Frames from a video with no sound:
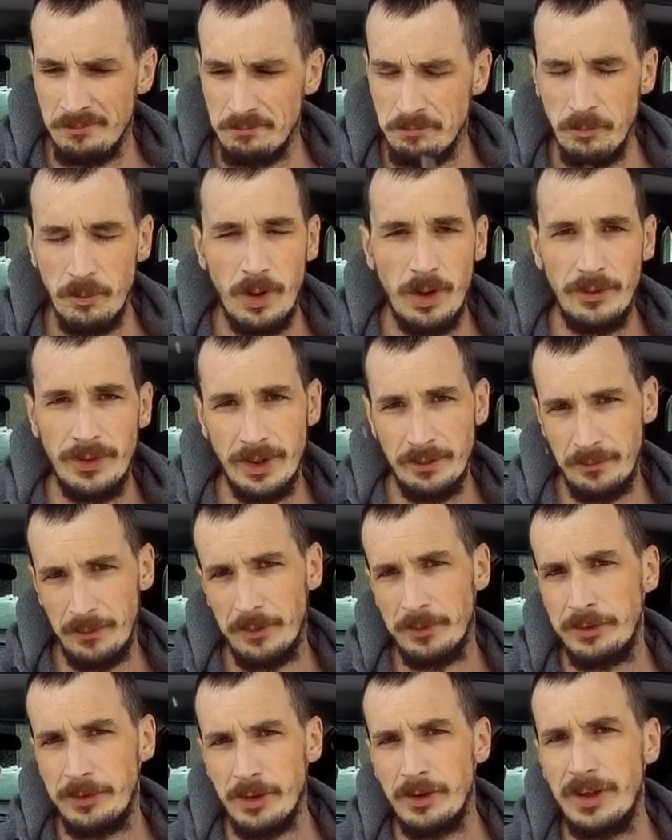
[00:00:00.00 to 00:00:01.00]
Well, they
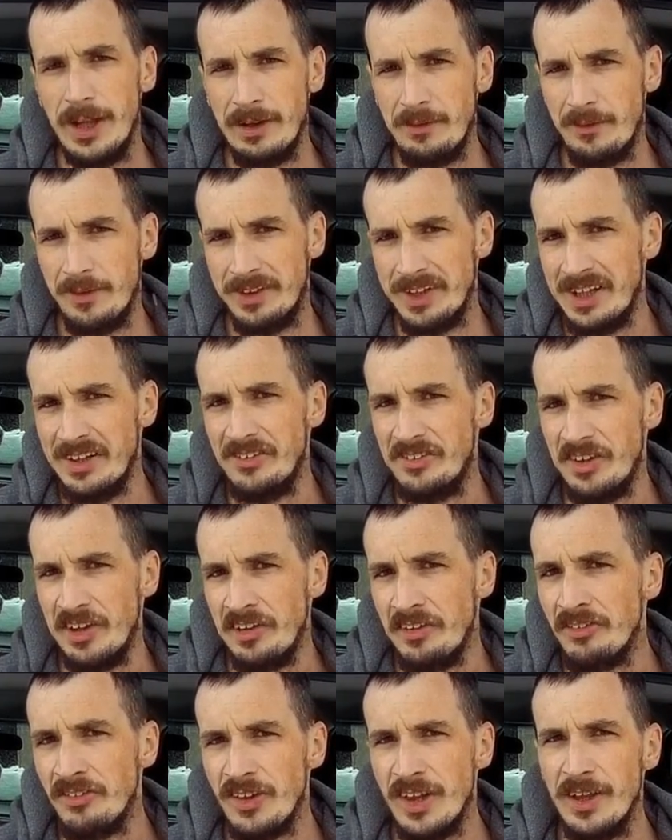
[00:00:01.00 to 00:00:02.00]
were
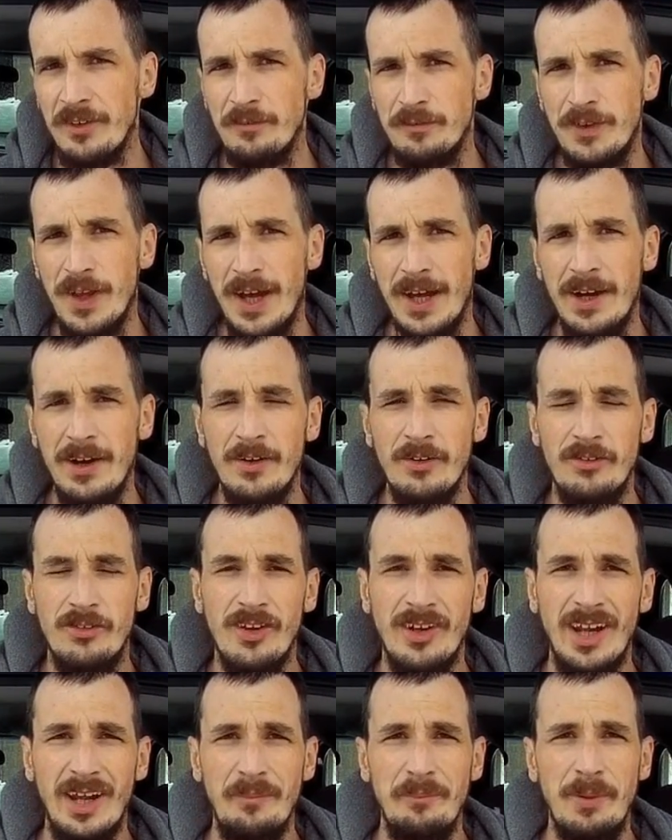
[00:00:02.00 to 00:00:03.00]
decent, safe tires
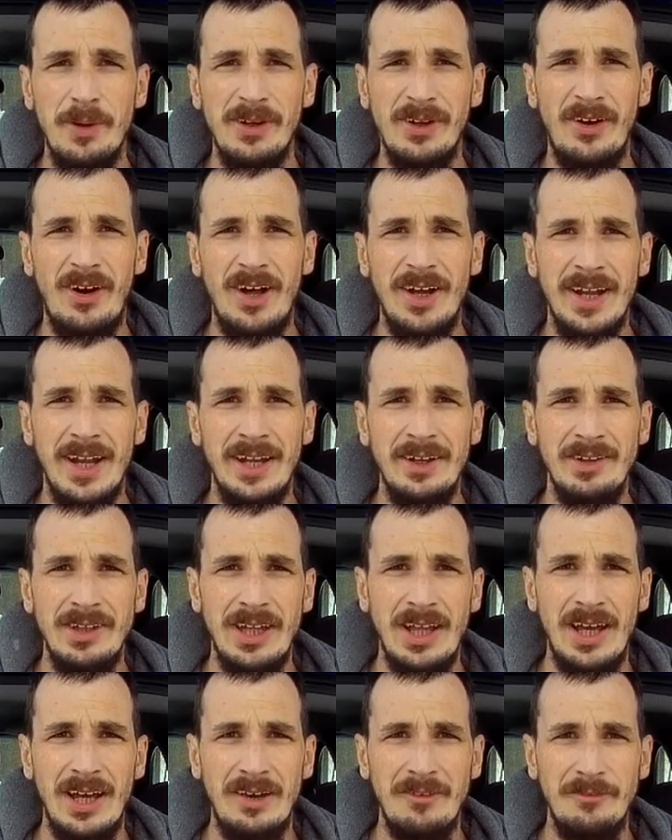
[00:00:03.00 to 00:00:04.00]
that I put on it
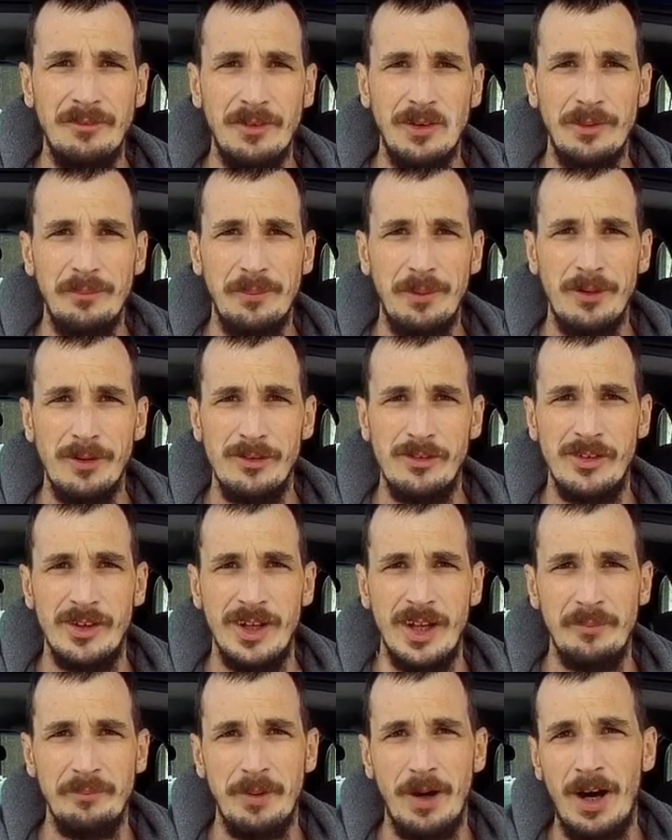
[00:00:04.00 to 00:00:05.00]
for the person
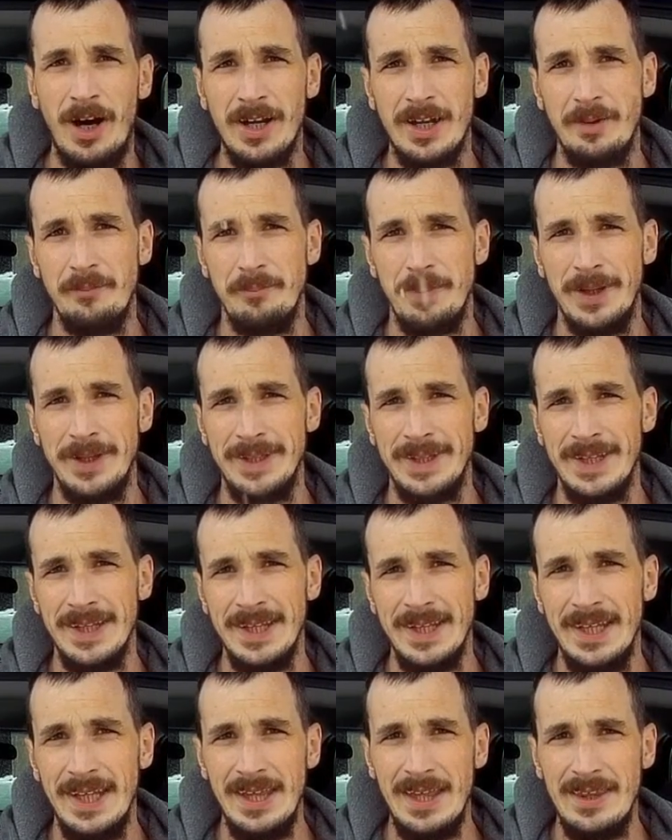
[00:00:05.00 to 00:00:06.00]
that bought it, but
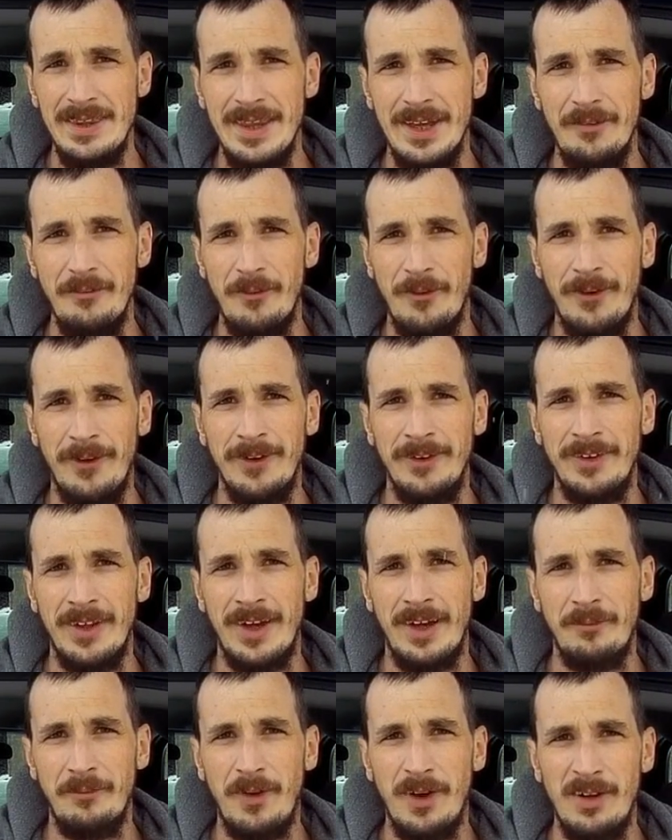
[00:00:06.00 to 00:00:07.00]
they weren't
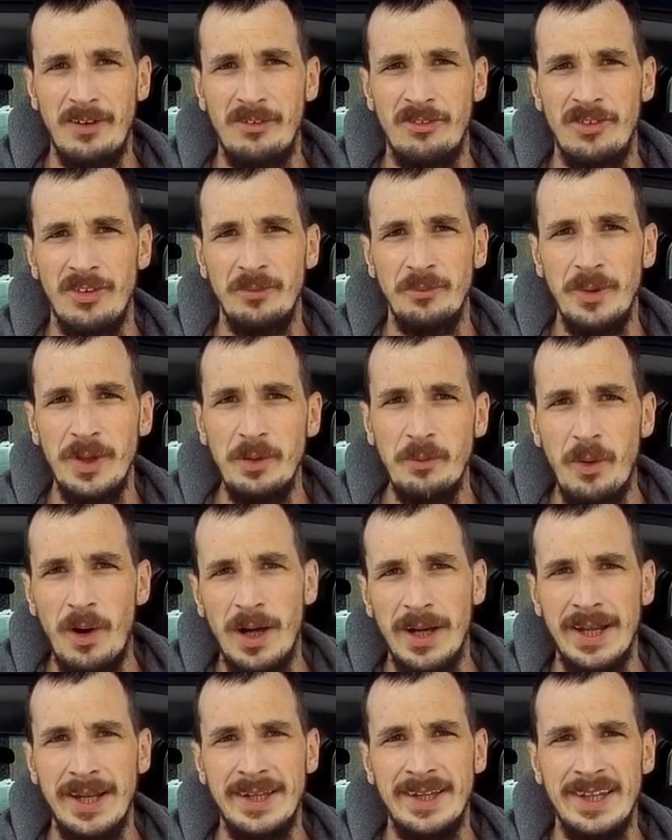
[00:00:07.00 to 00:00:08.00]
ones that we
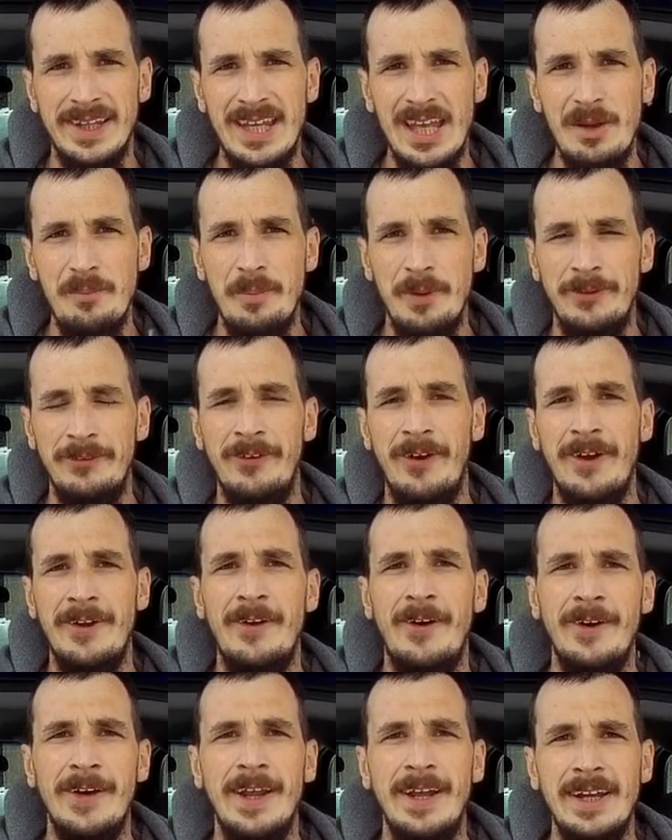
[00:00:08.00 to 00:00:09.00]
wanted to keep and run
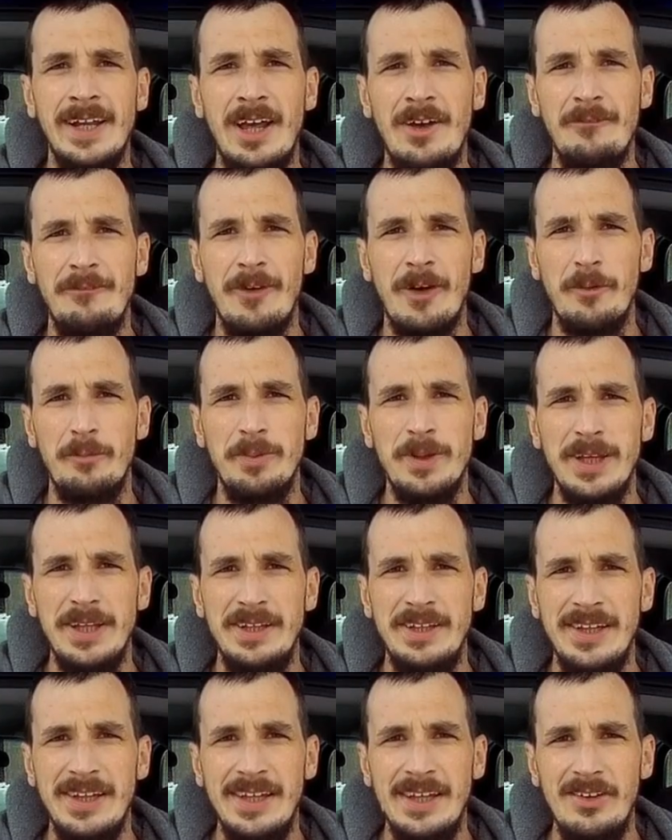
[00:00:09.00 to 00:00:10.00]
on any of our
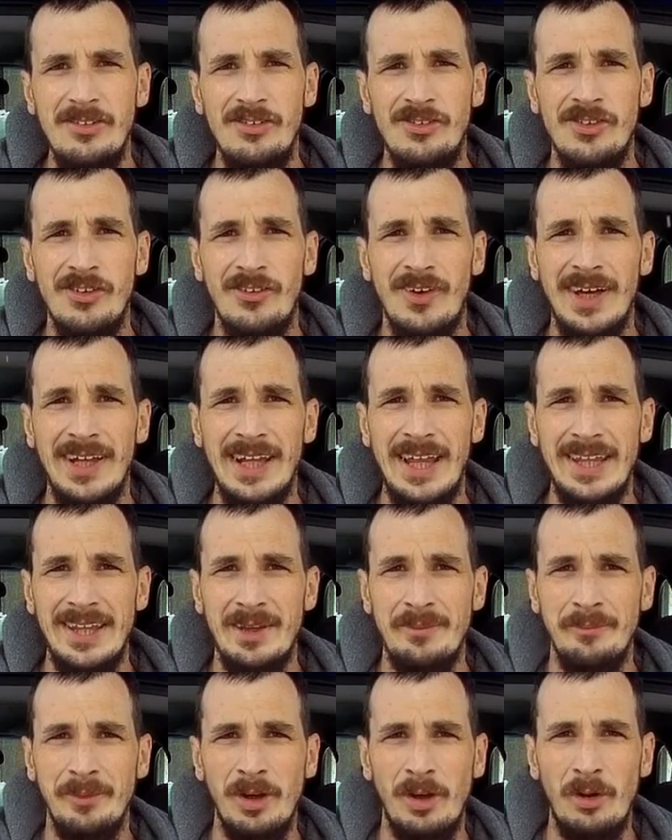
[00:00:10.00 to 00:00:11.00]
PTs, so I let
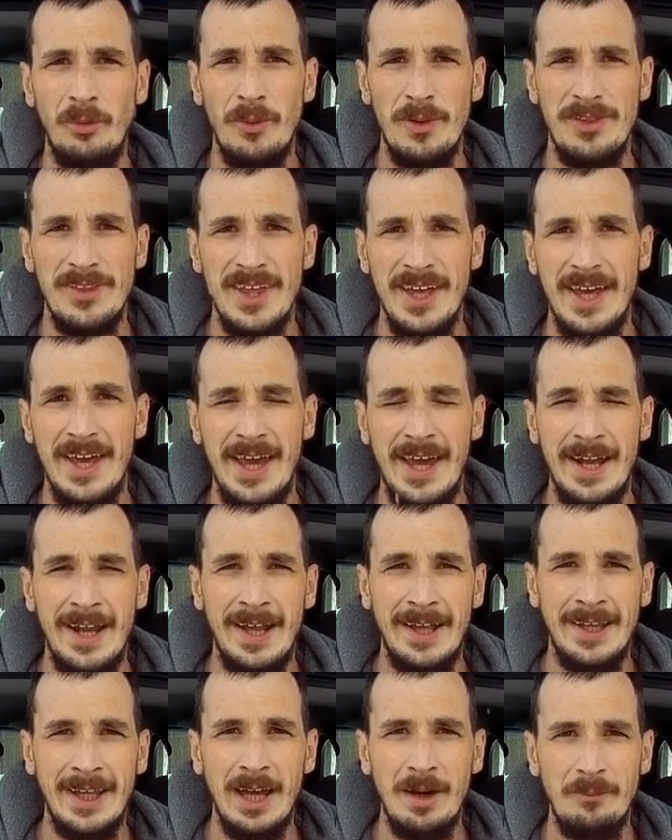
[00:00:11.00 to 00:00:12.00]
them go with it, and
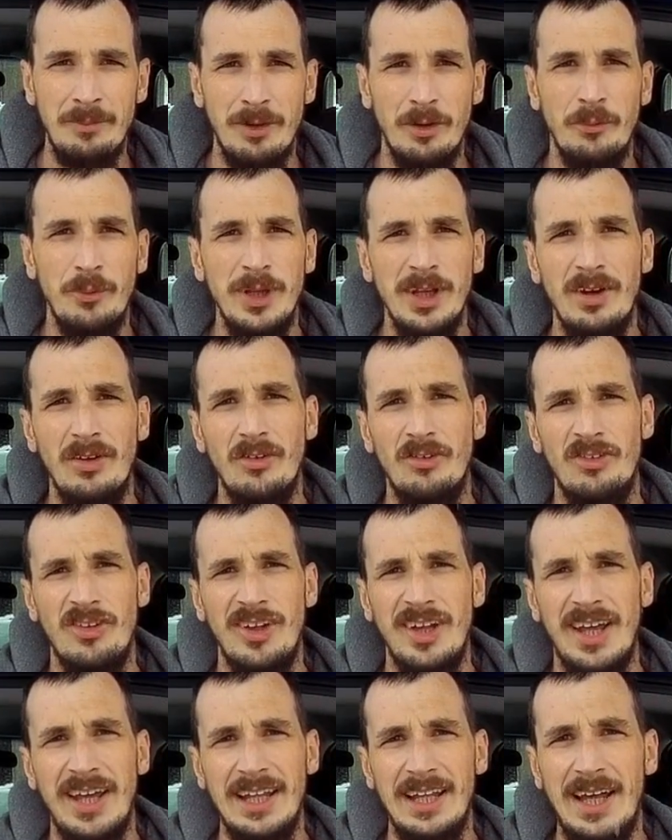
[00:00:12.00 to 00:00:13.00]
I kept the wheels that
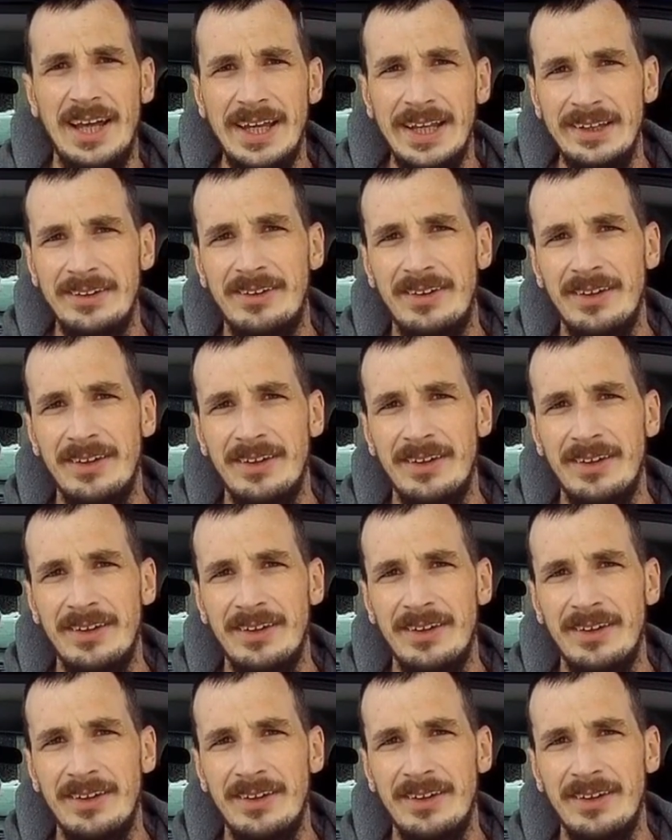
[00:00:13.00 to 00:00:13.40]
I liked